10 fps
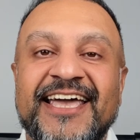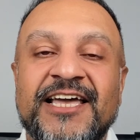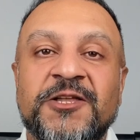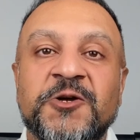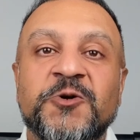
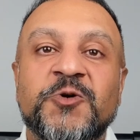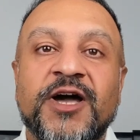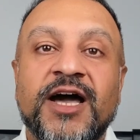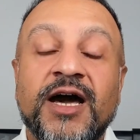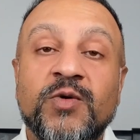Hello,
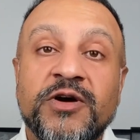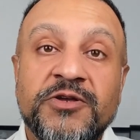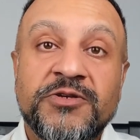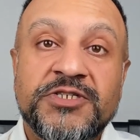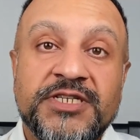how are
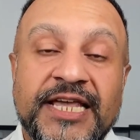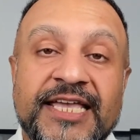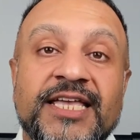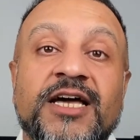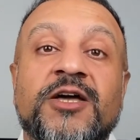you
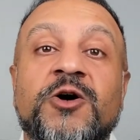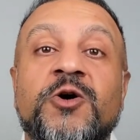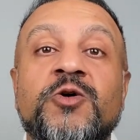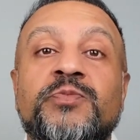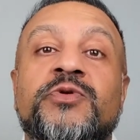today? I
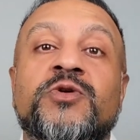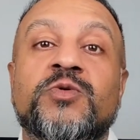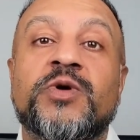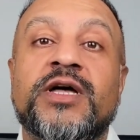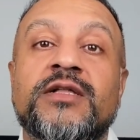hope you're
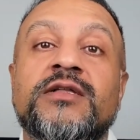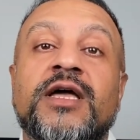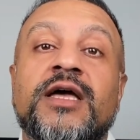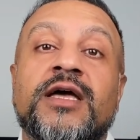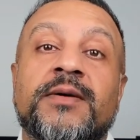well.
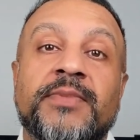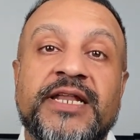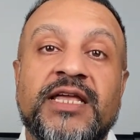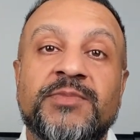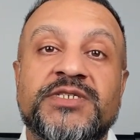My
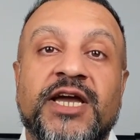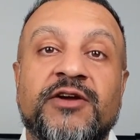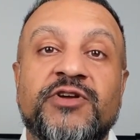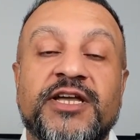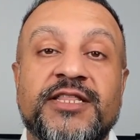name is
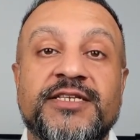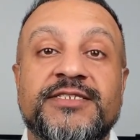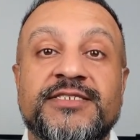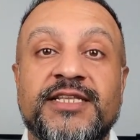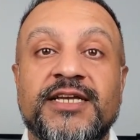Harry and this
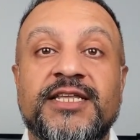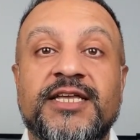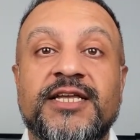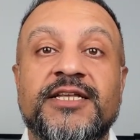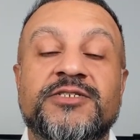is Learn
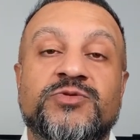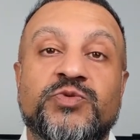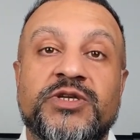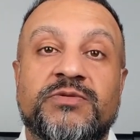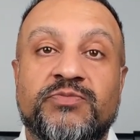English
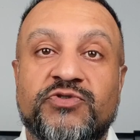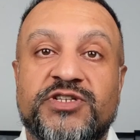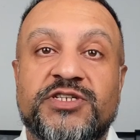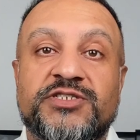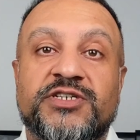with
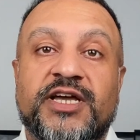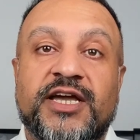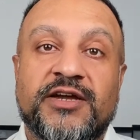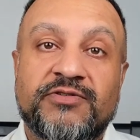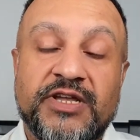British
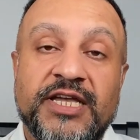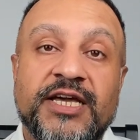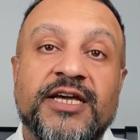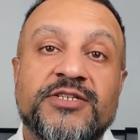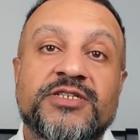Harry.
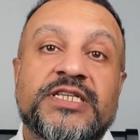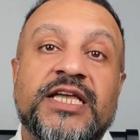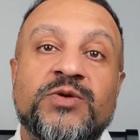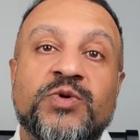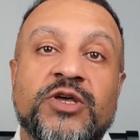
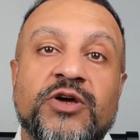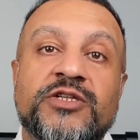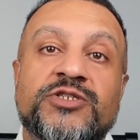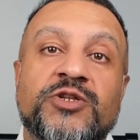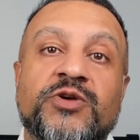Today we're going
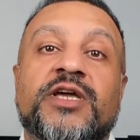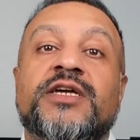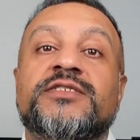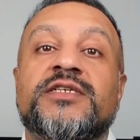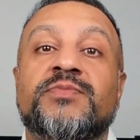to look
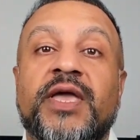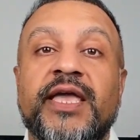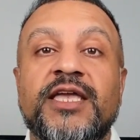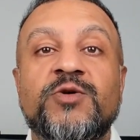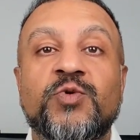at some
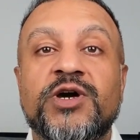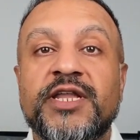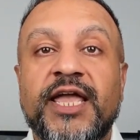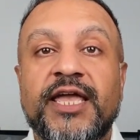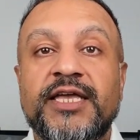A1,
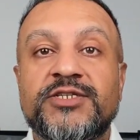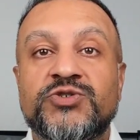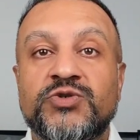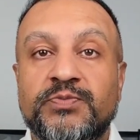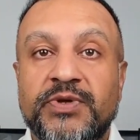
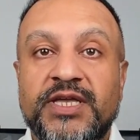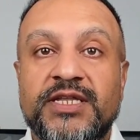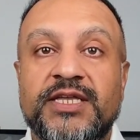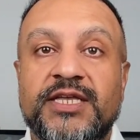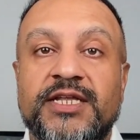A2
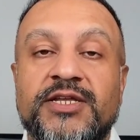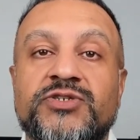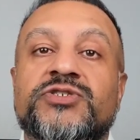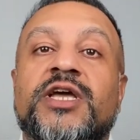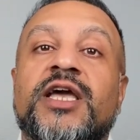beginner
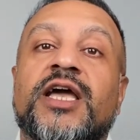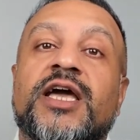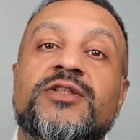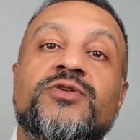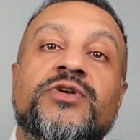English
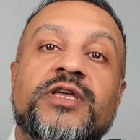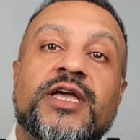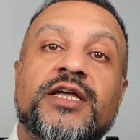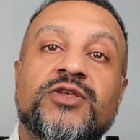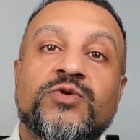and looking
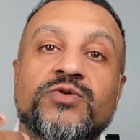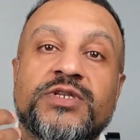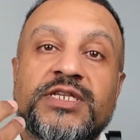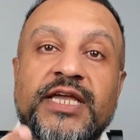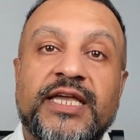at your
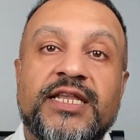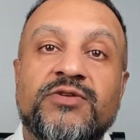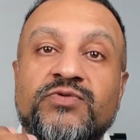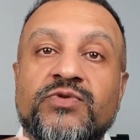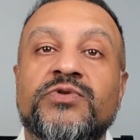daily
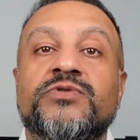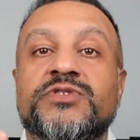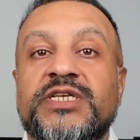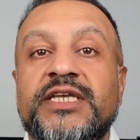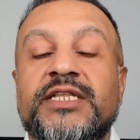
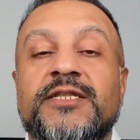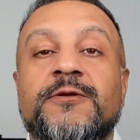routine.